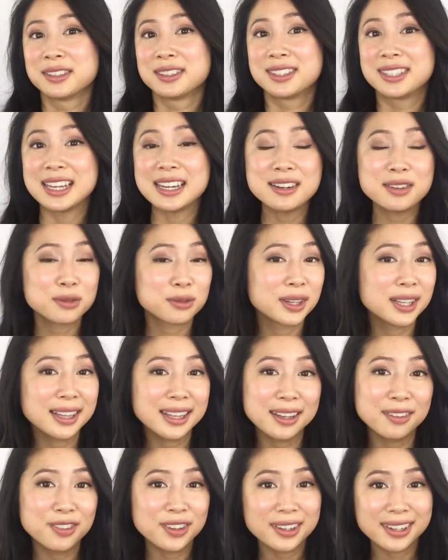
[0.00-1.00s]
didn't
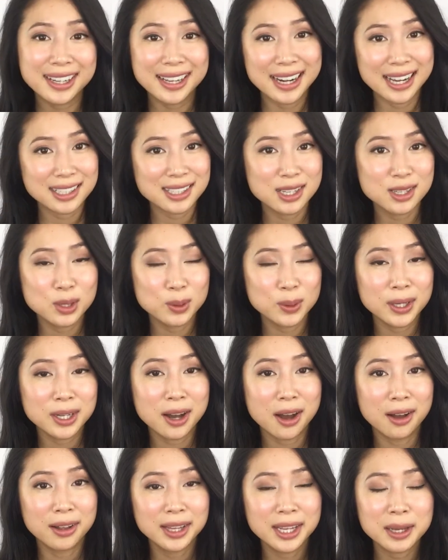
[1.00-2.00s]
really feel connected to a
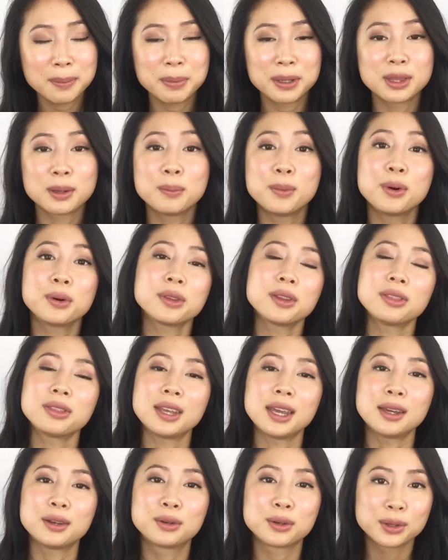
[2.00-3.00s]
calling, but the more that
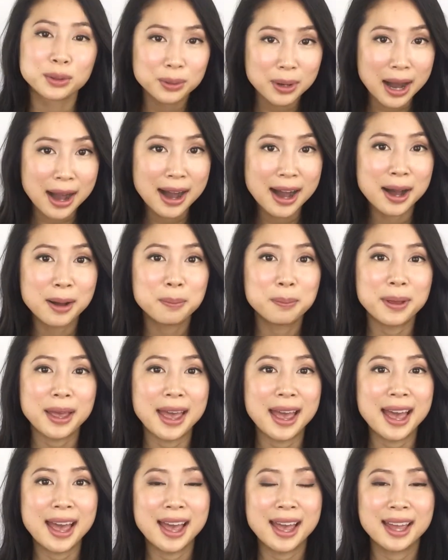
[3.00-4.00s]
they grew up
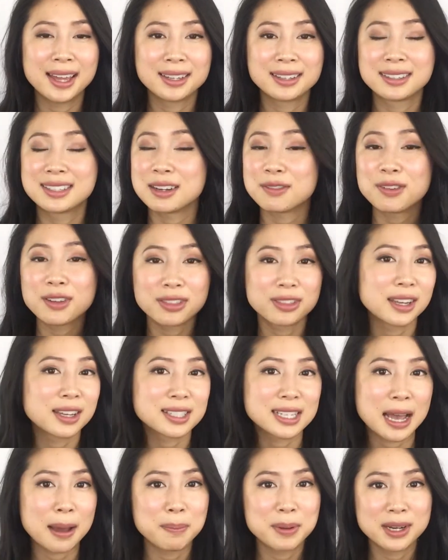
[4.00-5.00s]
and different
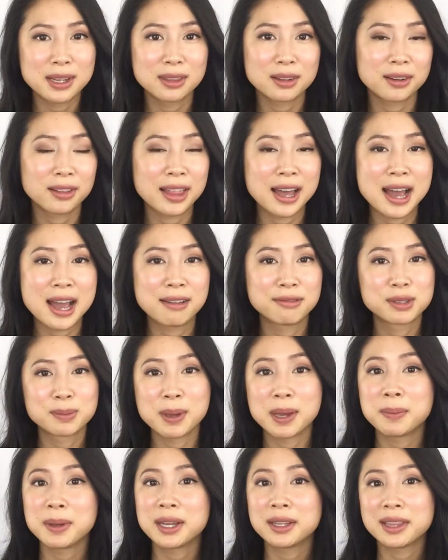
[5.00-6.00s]
things happened in their lives,
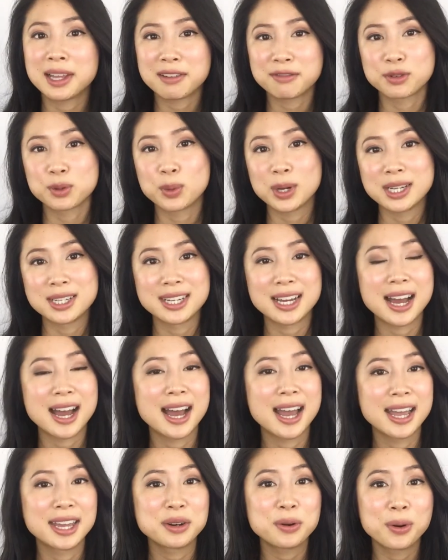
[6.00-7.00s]
maybe a loved one
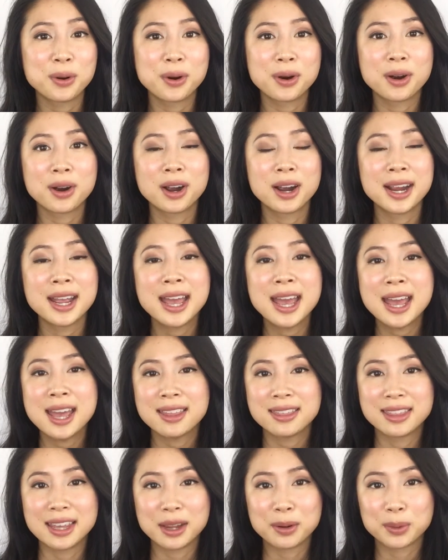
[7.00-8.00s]
died or
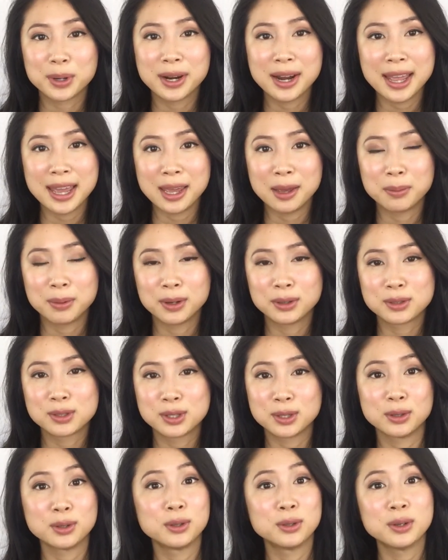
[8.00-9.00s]
they were able
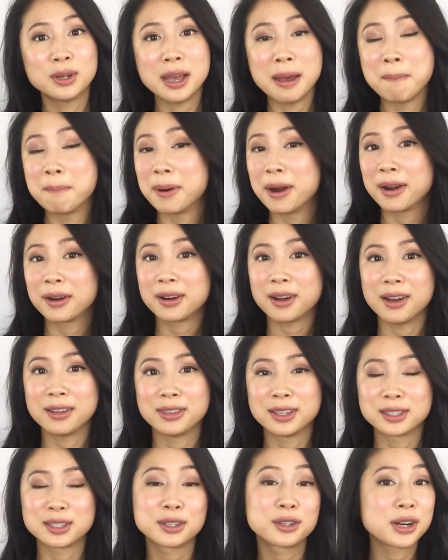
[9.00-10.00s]
to embark on
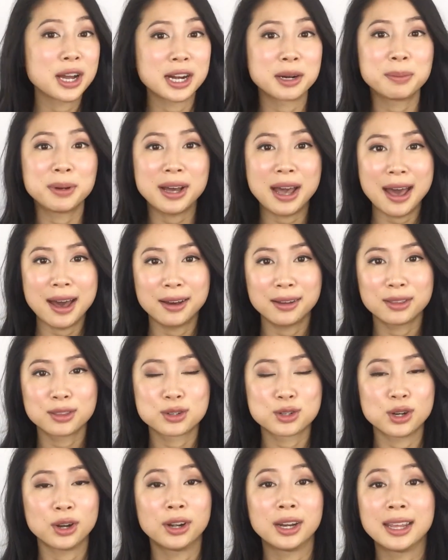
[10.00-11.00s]
this incredible health
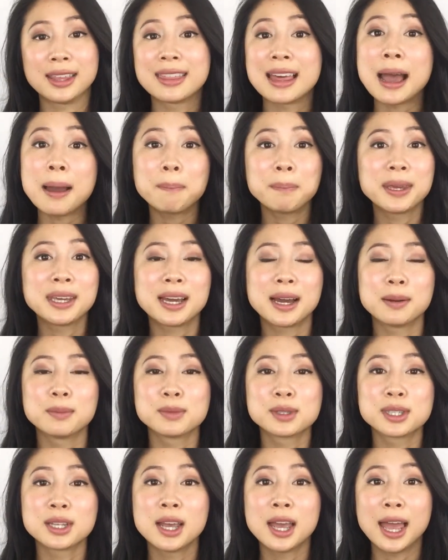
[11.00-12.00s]
journey, that
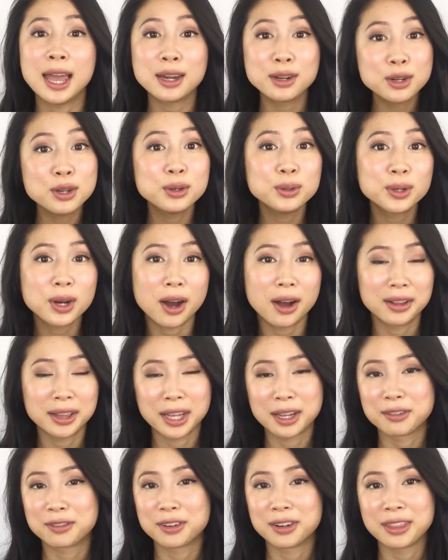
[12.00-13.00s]
becomes a new
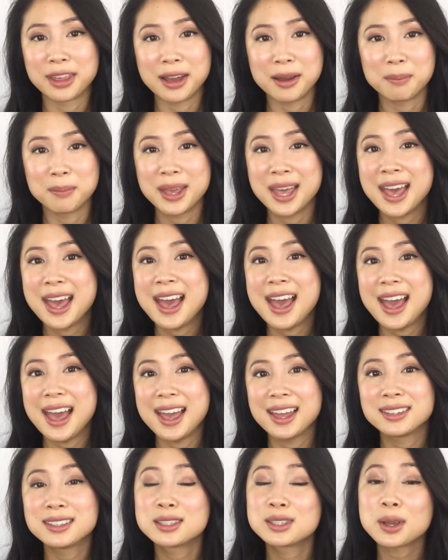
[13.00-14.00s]
calling for them.
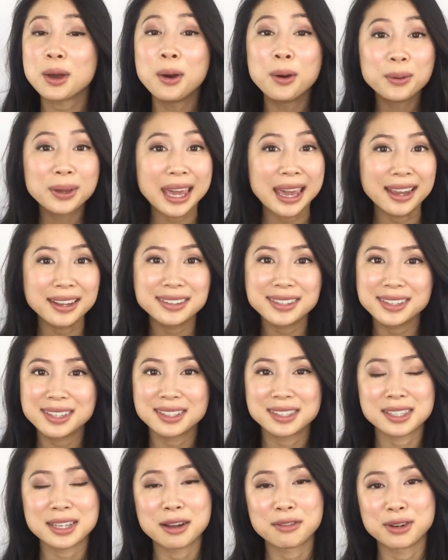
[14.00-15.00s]
And it's okay to
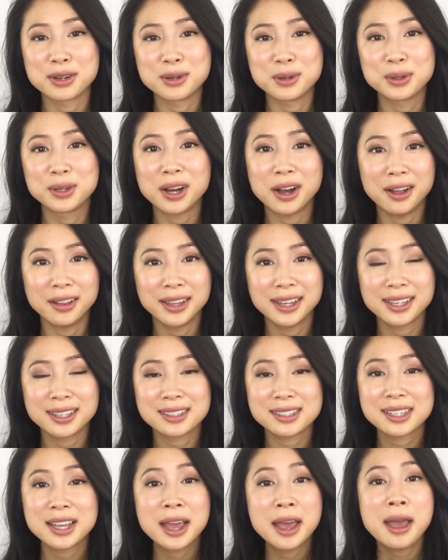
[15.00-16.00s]
discover new
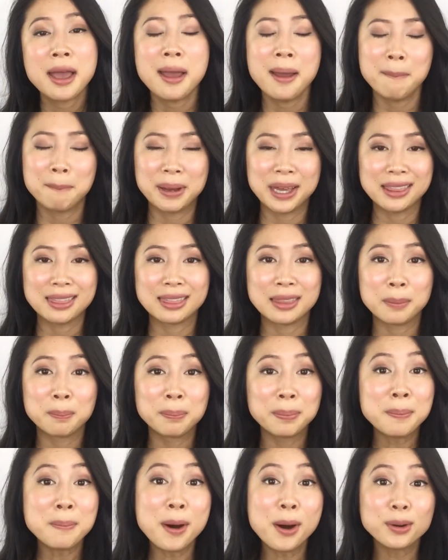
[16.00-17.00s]
callings. But the
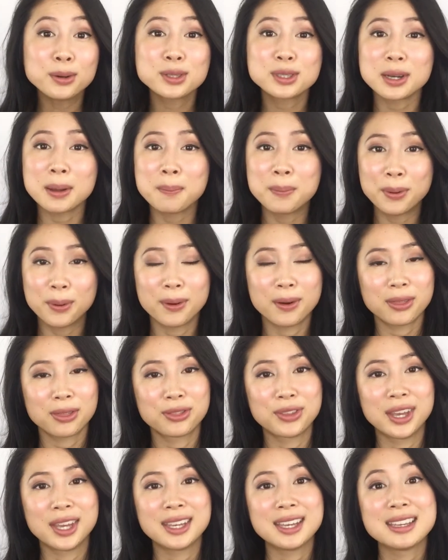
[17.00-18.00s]
most important
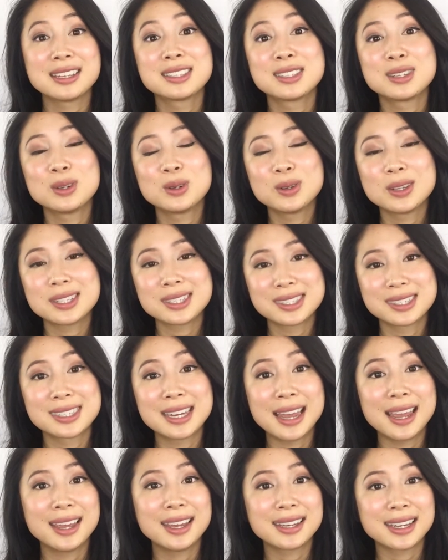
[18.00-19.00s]
thing is to
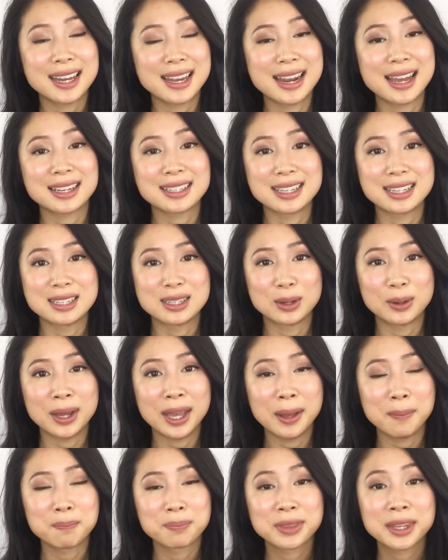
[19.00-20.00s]
stay connected to
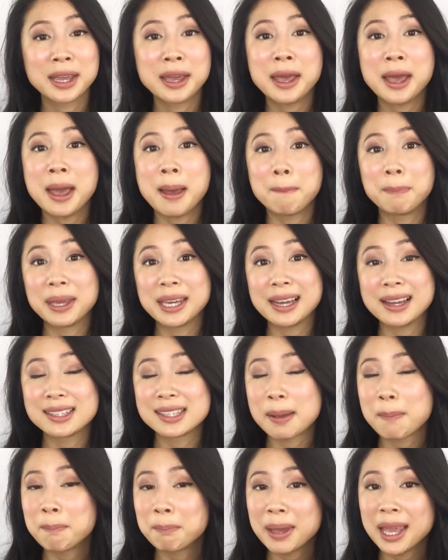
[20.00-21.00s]
it, because
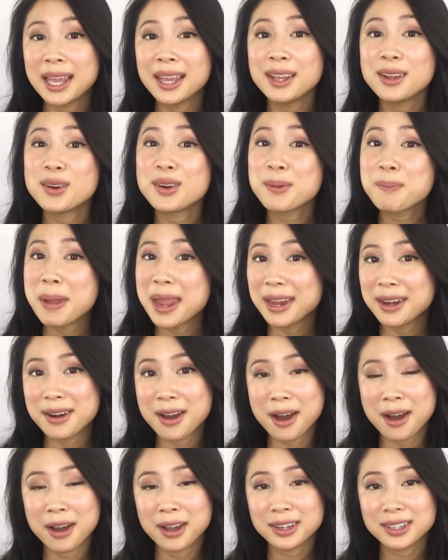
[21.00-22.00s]
it may or may
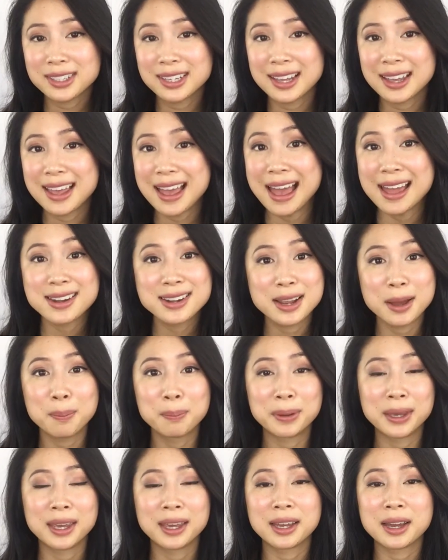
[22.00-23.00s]
not end up
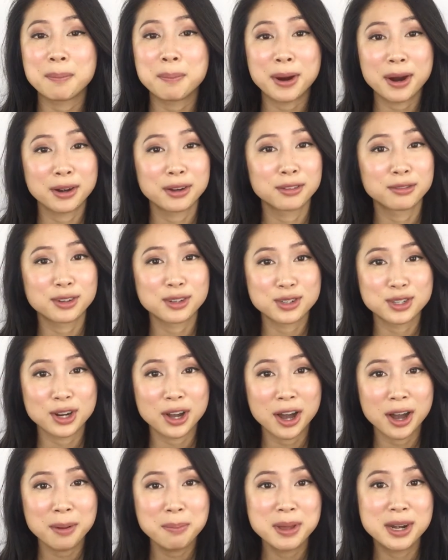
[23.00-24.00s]
being a part of your
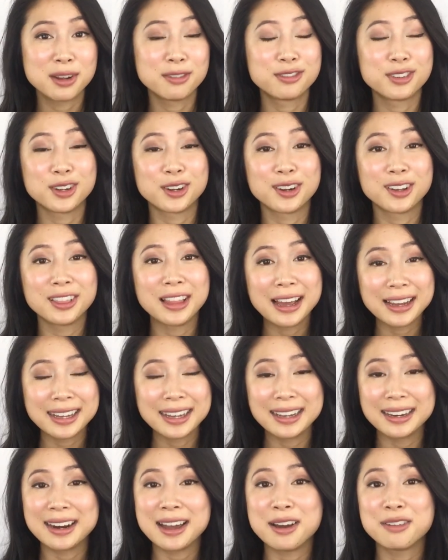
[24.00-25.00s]
job. And if you're
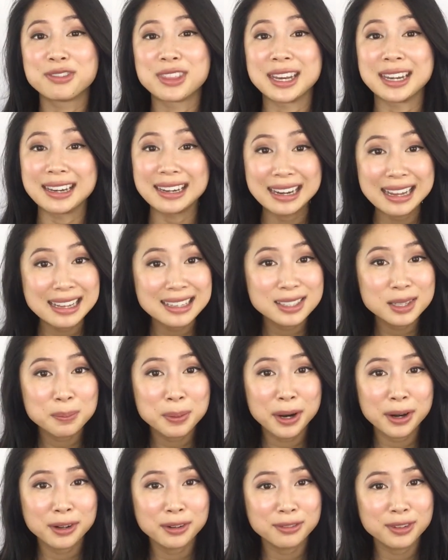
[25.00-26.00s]
lucky enough that it is a
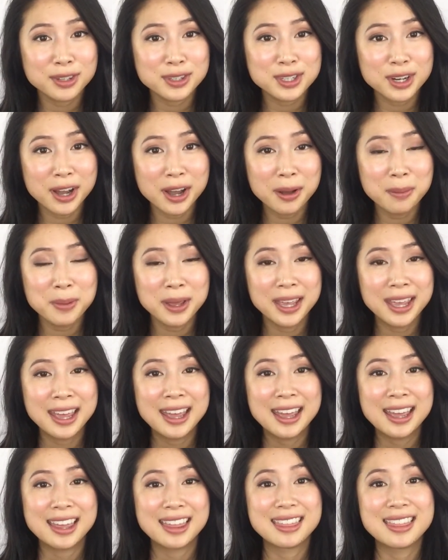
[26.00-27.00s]
part of your job,
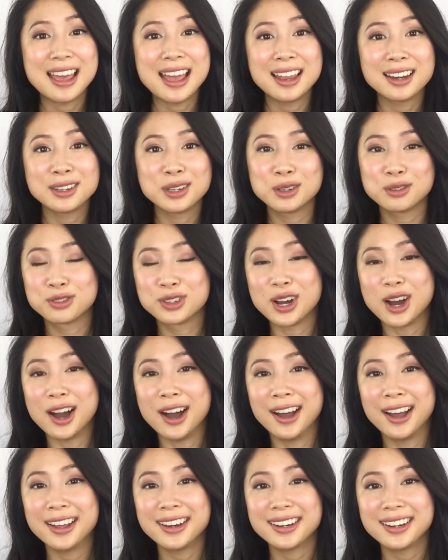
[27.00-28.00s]
then you've
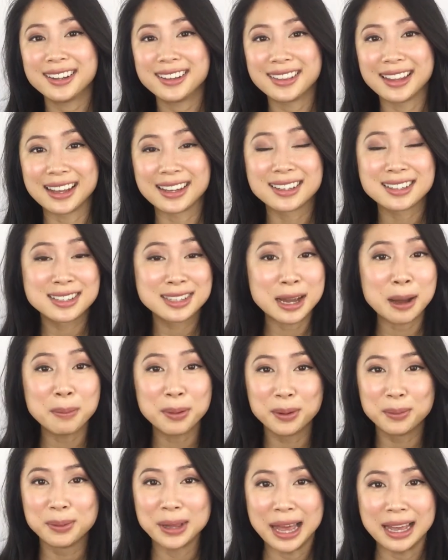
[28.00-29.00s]
got like a
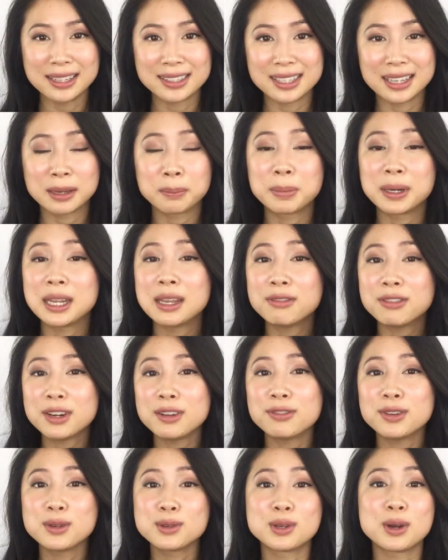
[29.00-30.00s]
double blessing. But even
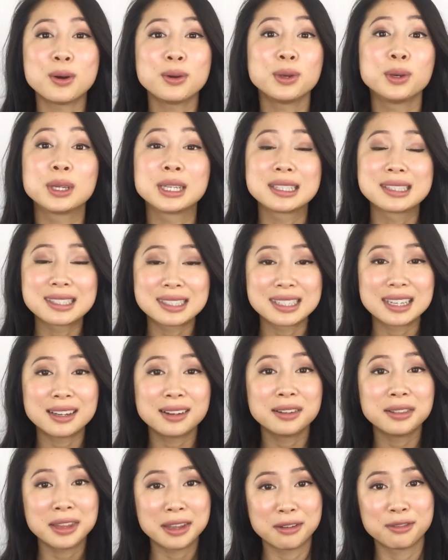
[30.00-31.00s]
if you don't, you can
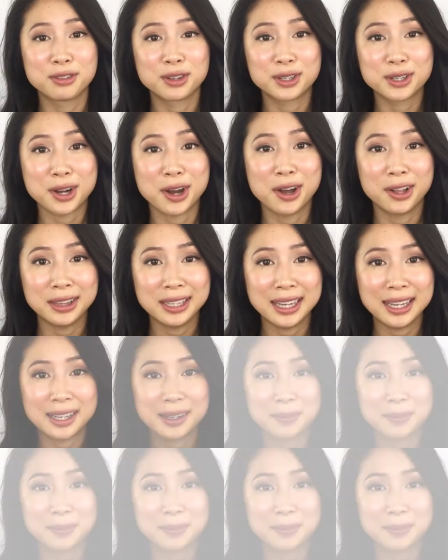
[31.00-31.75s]
still live your calling.